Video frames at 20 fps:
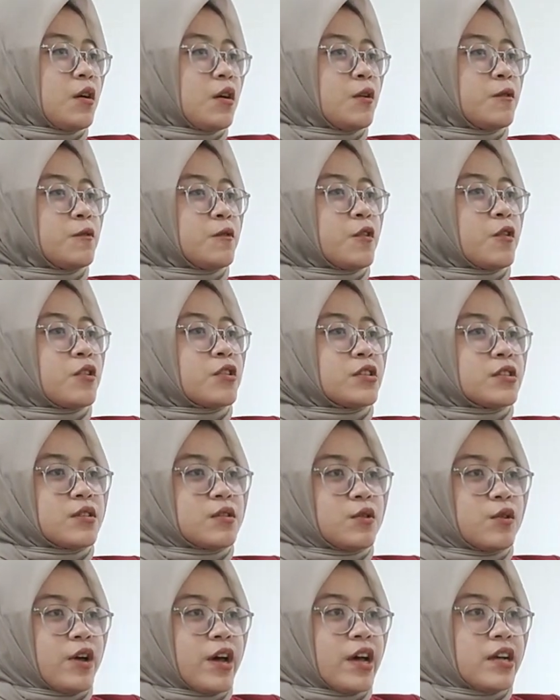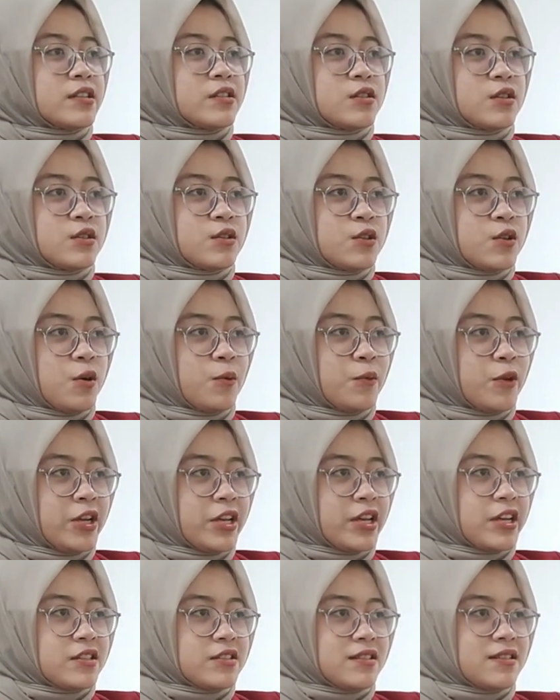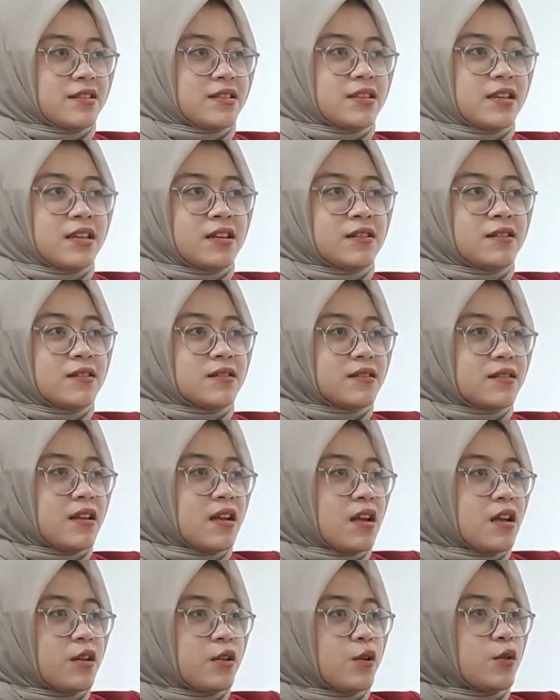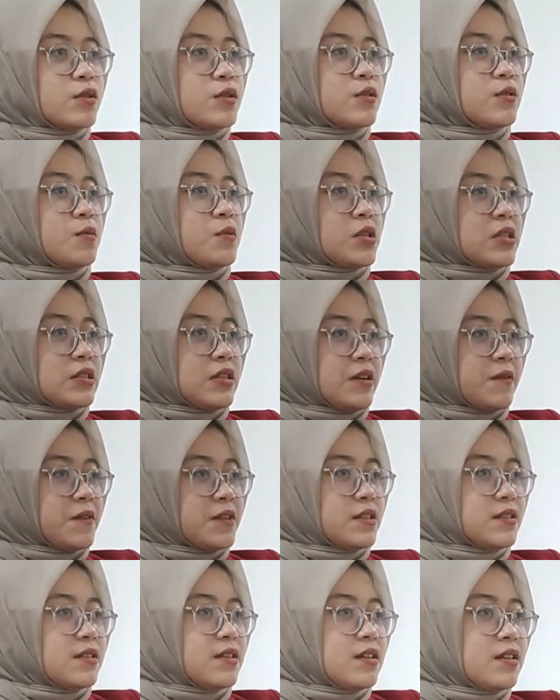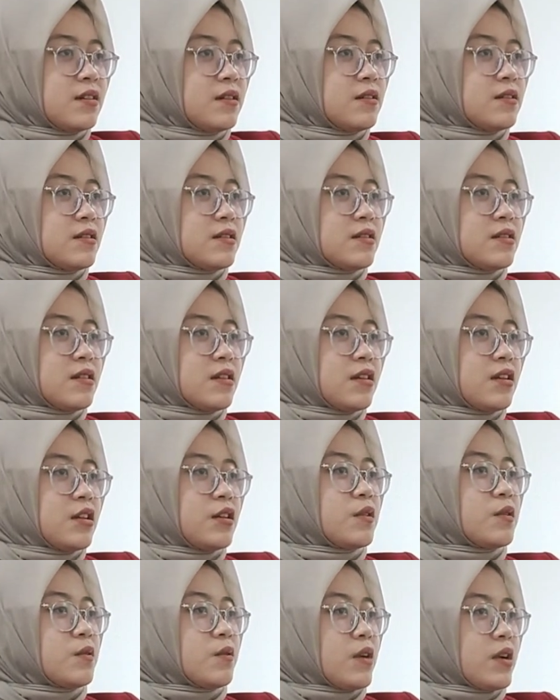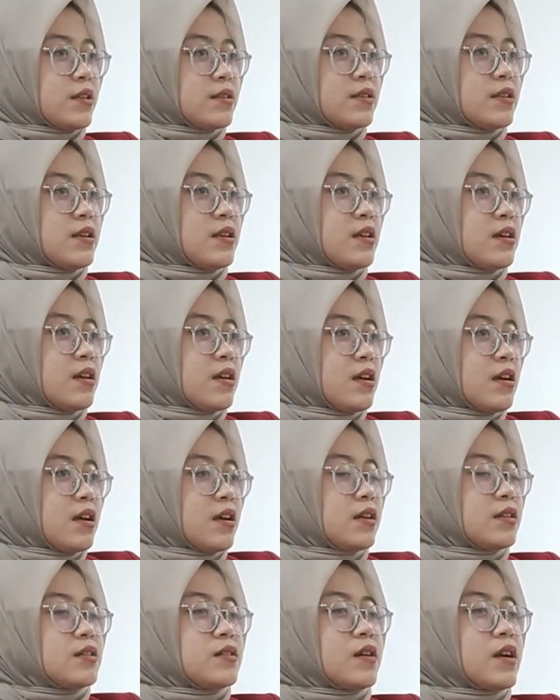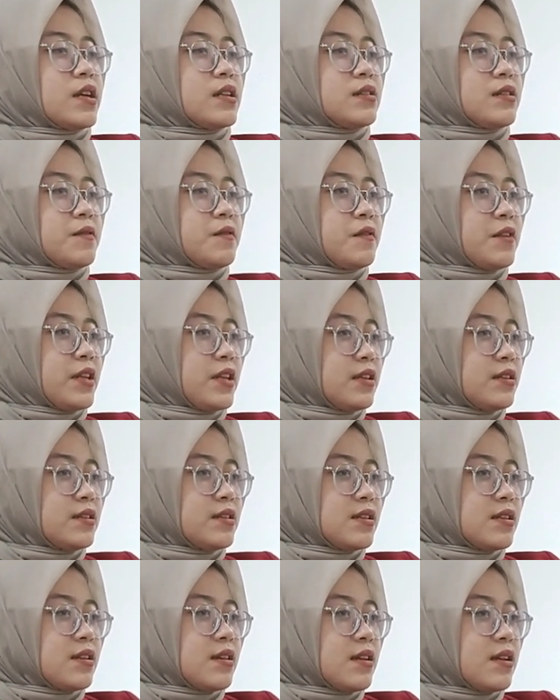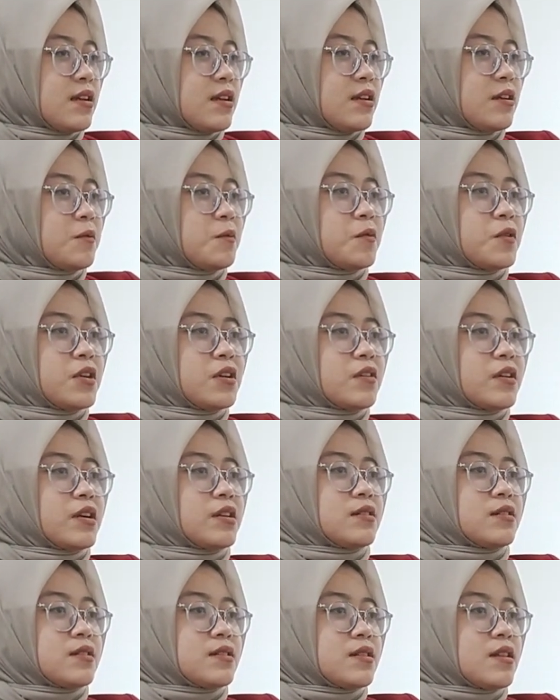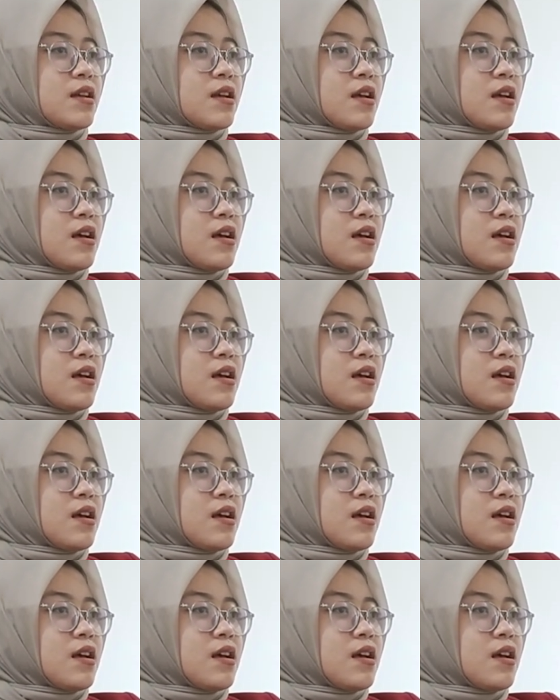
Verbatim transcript: of course who has good communication skills, customer service skills, accuracy, authority need, appearance.